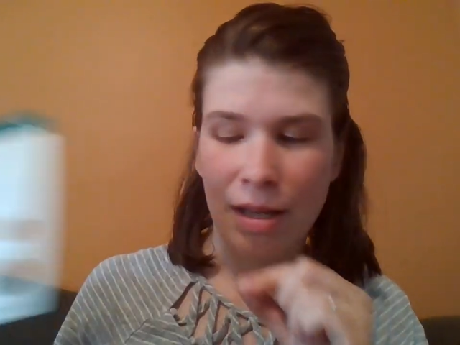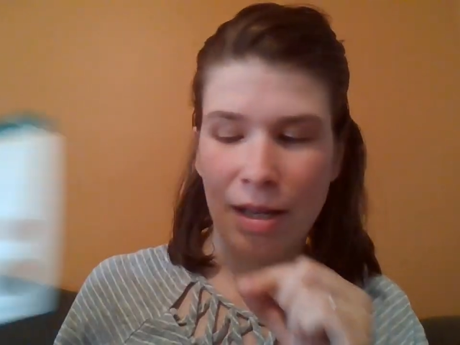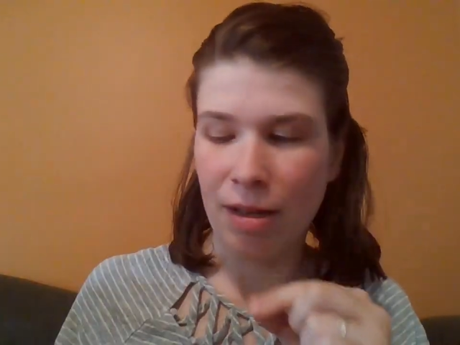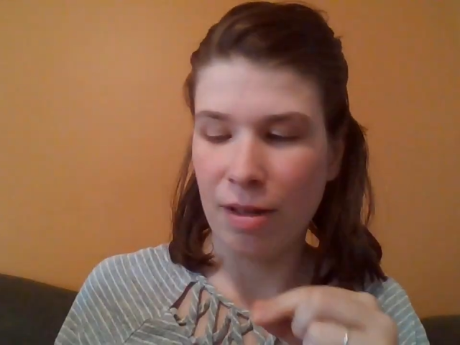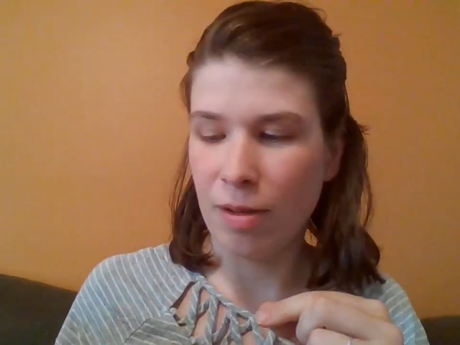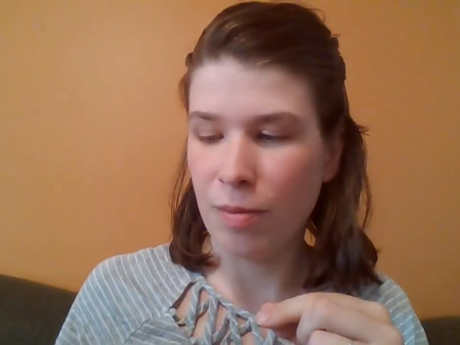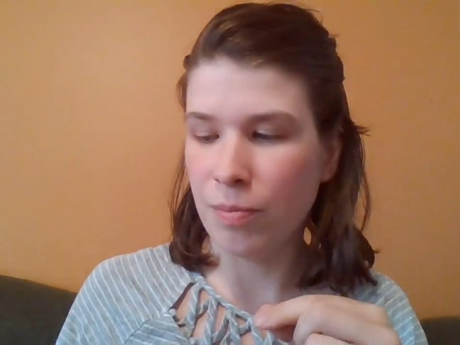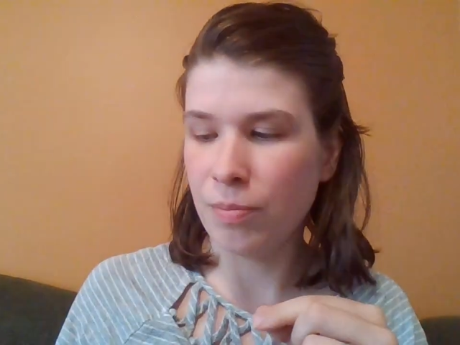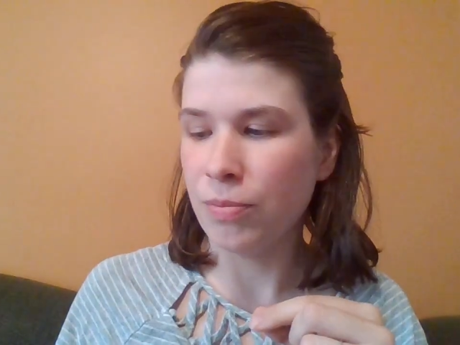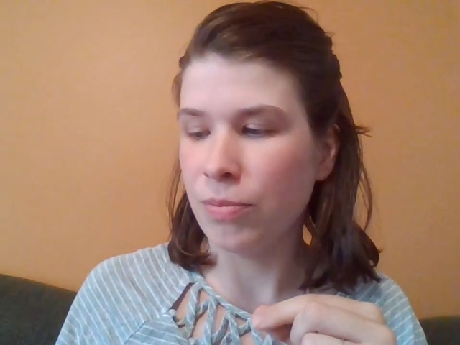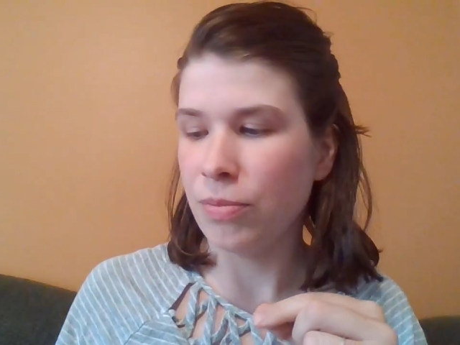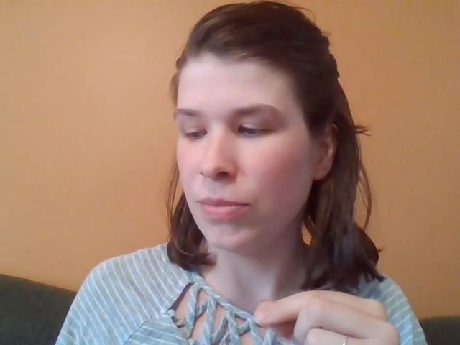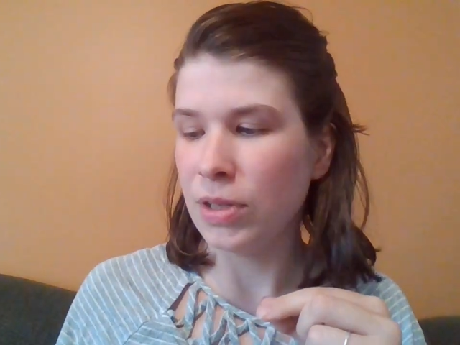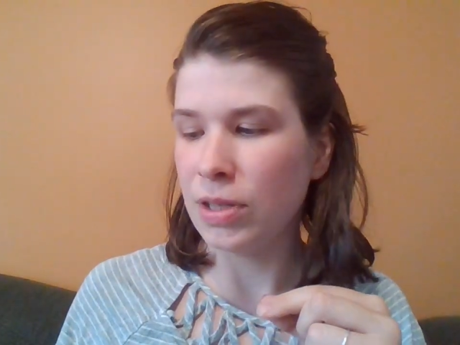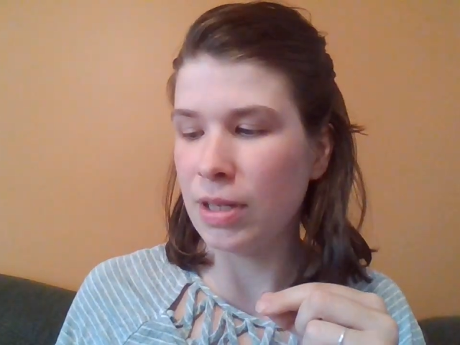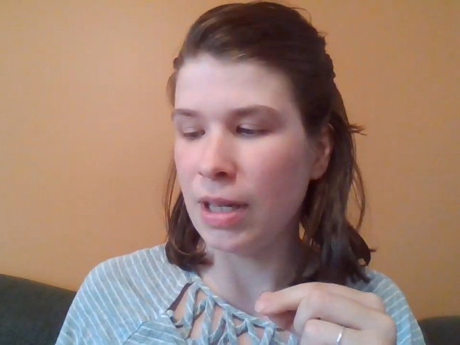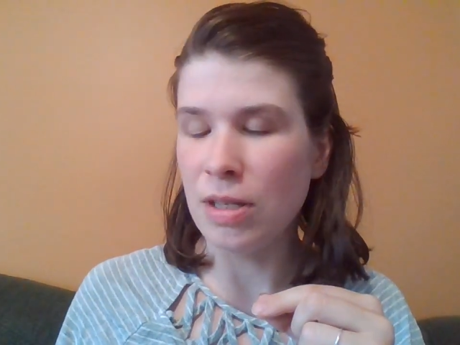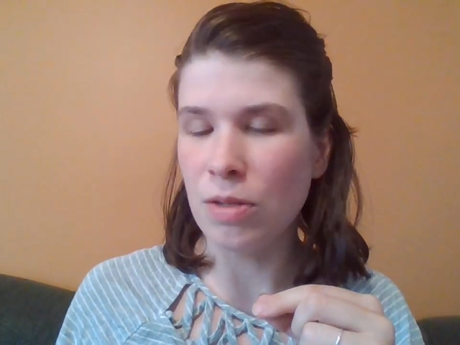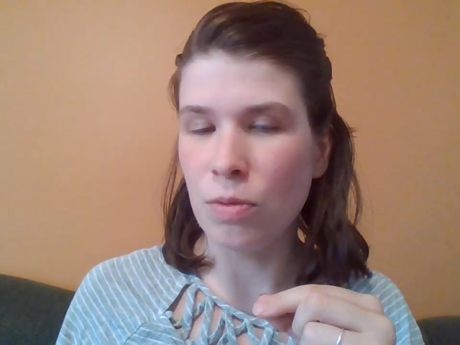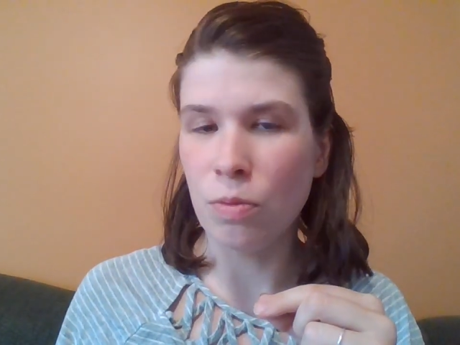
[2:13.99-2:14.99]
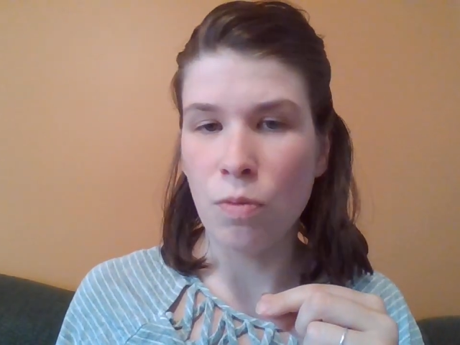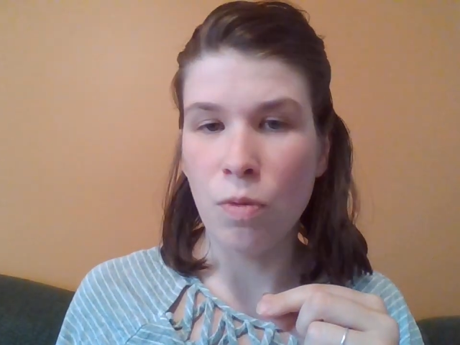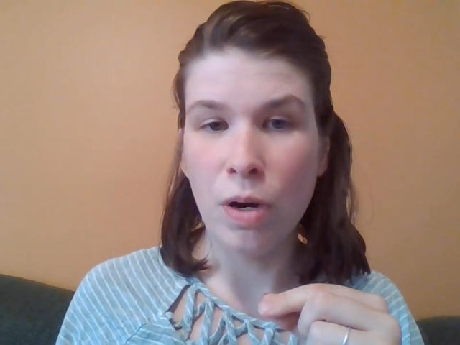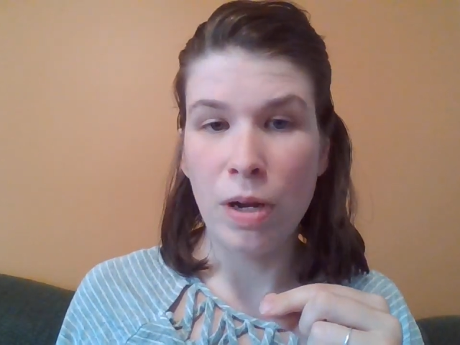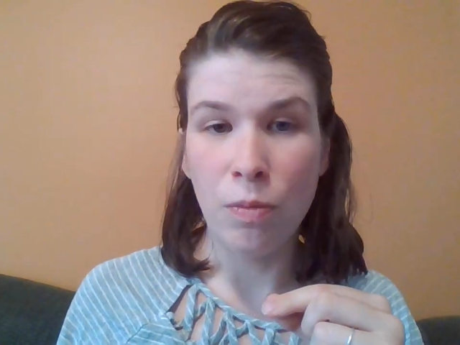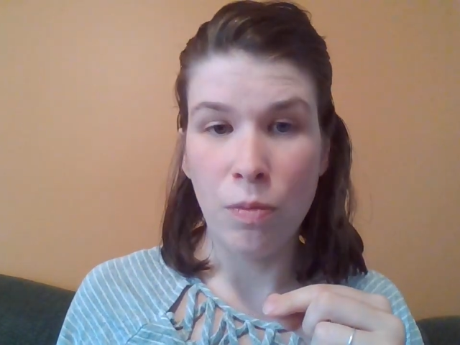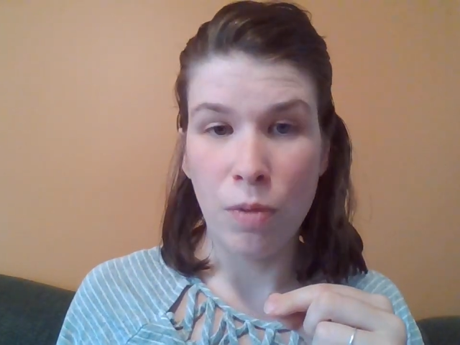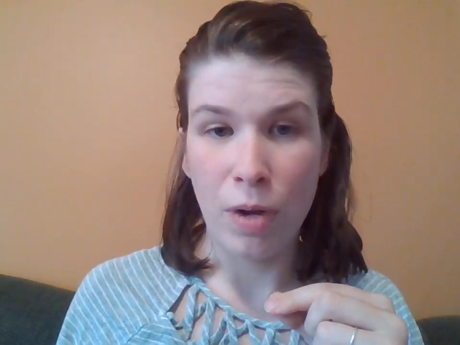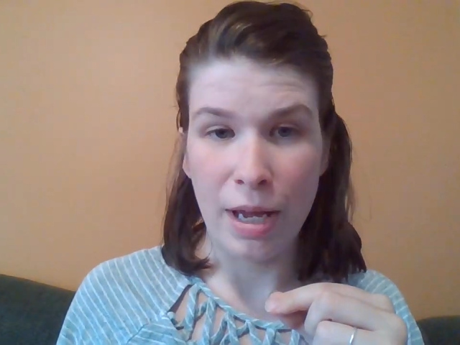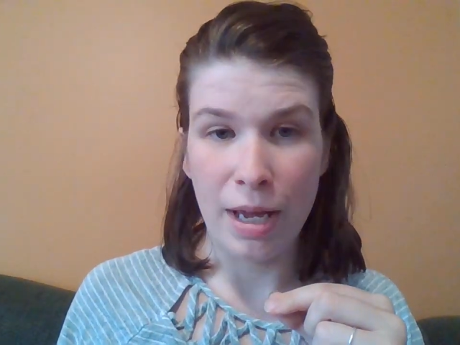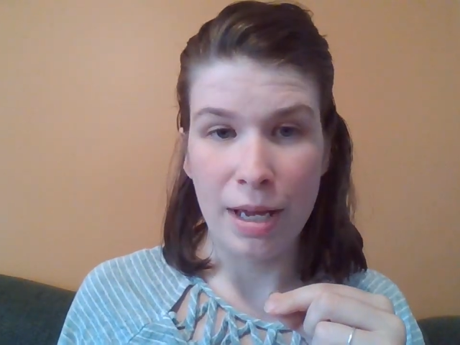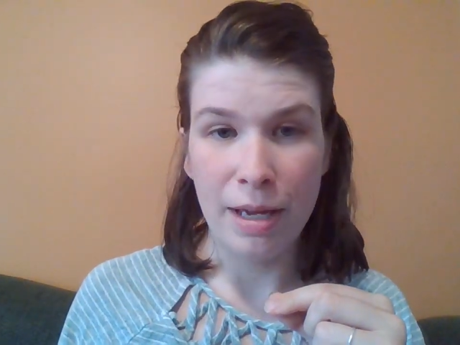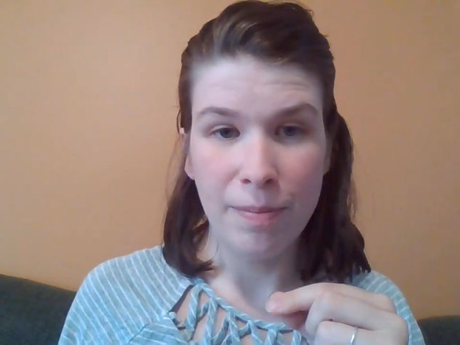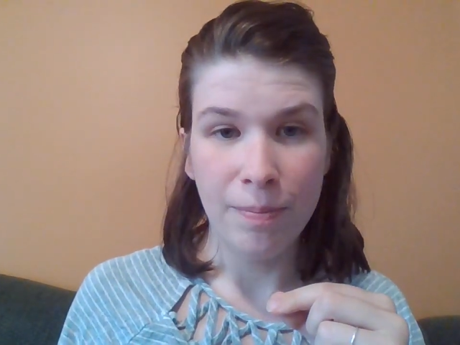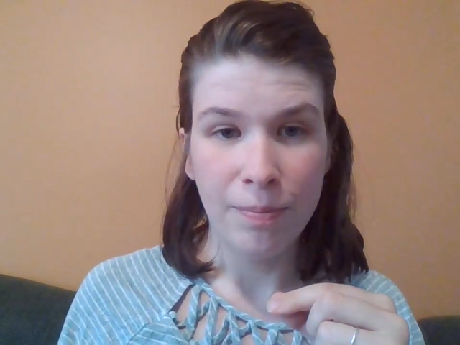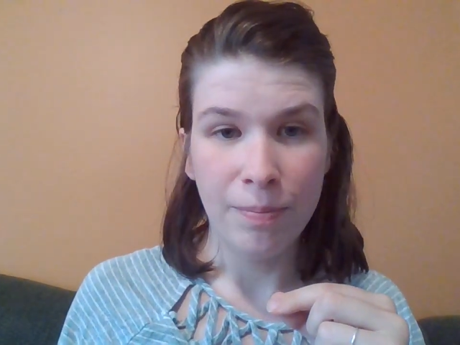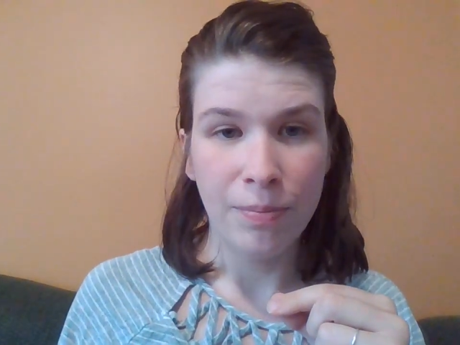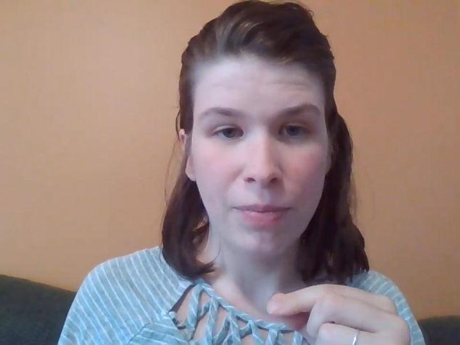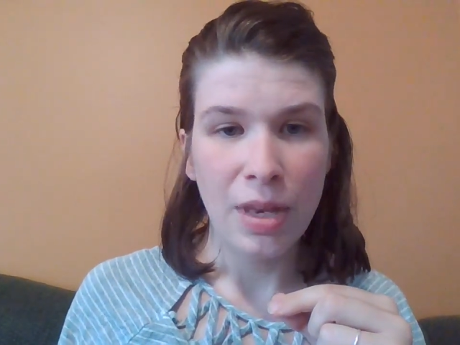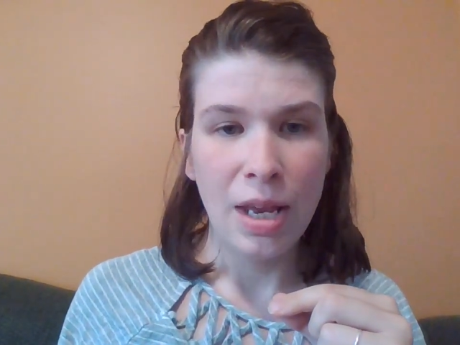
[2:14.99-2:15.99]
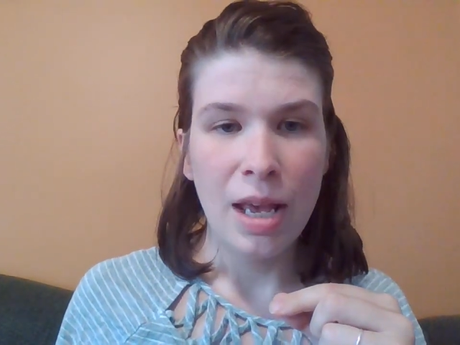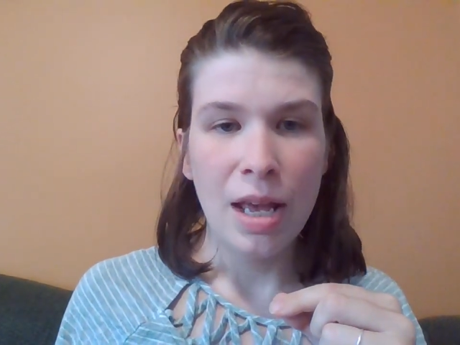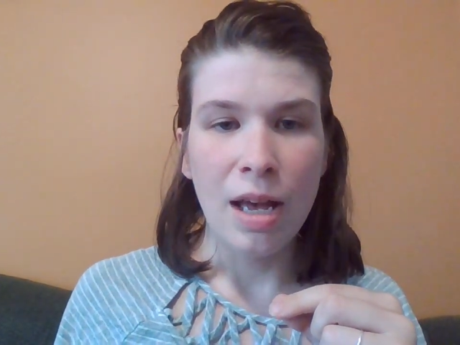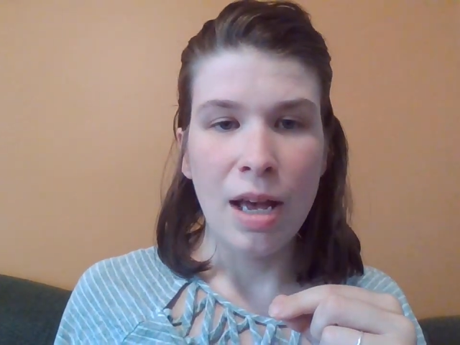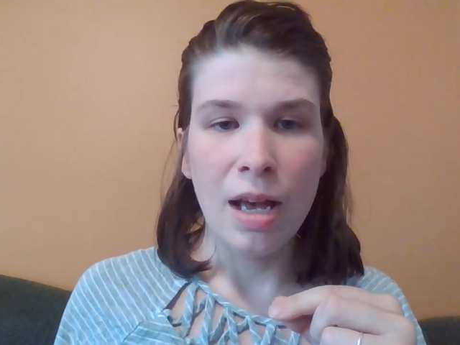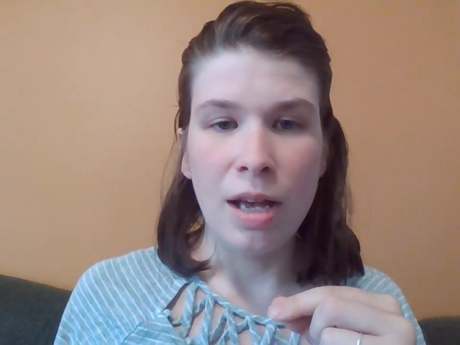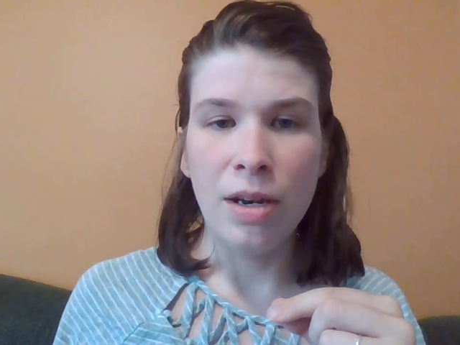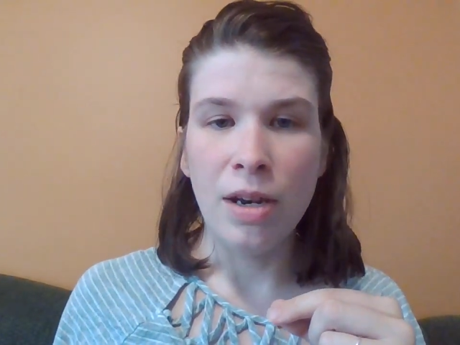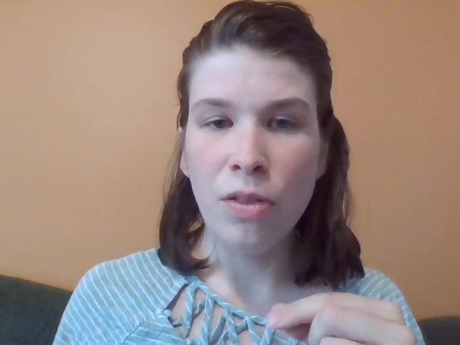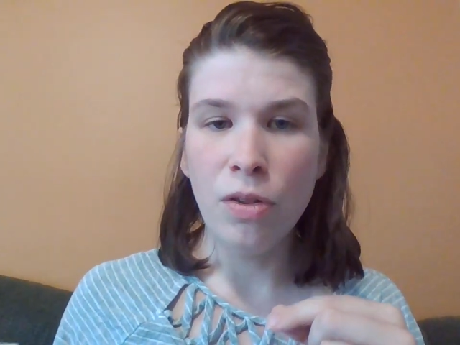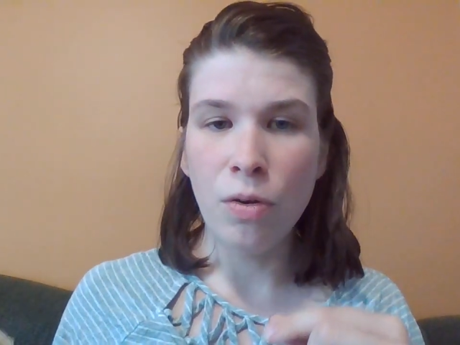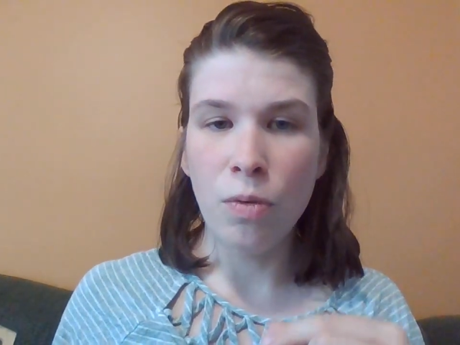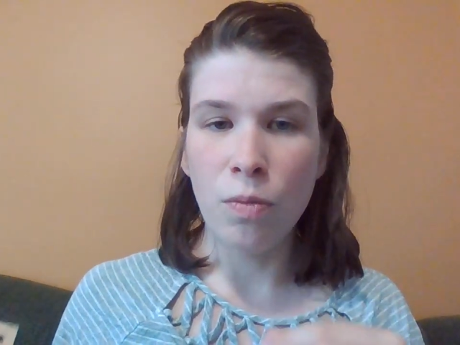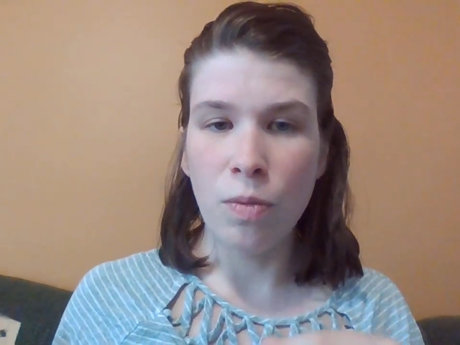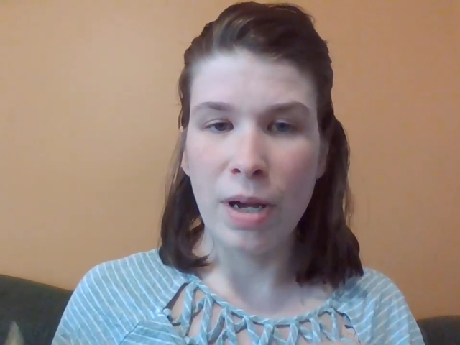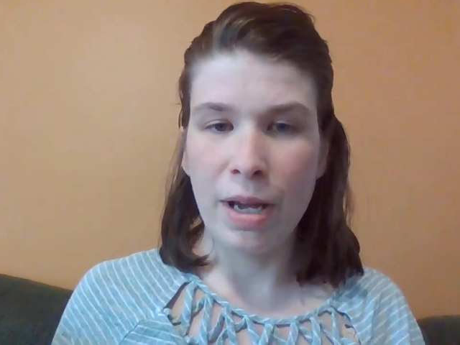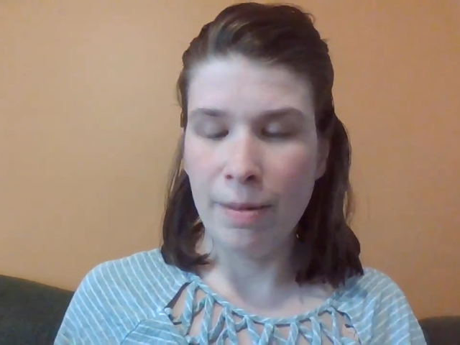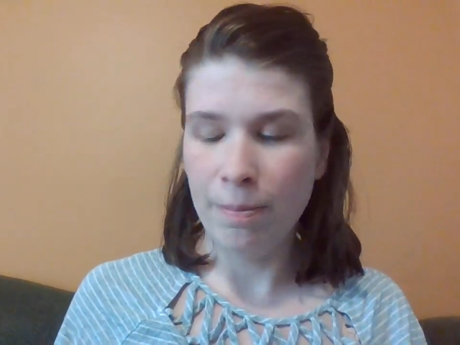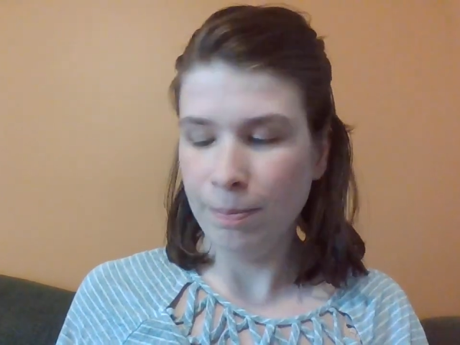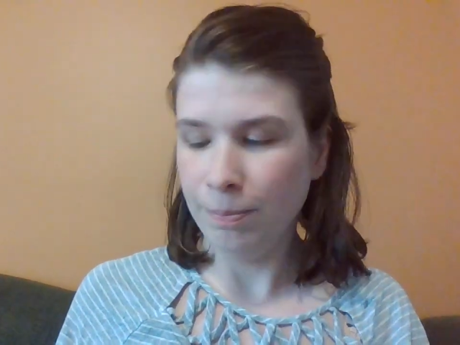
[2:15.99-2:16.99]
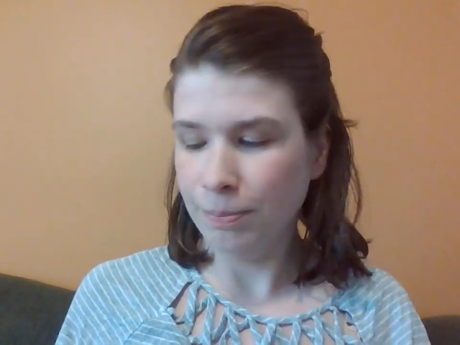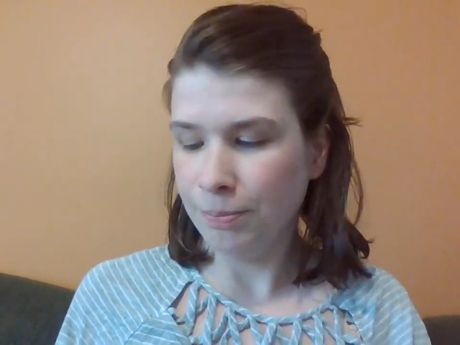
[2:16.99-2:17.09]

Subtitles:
So that's one way. Another way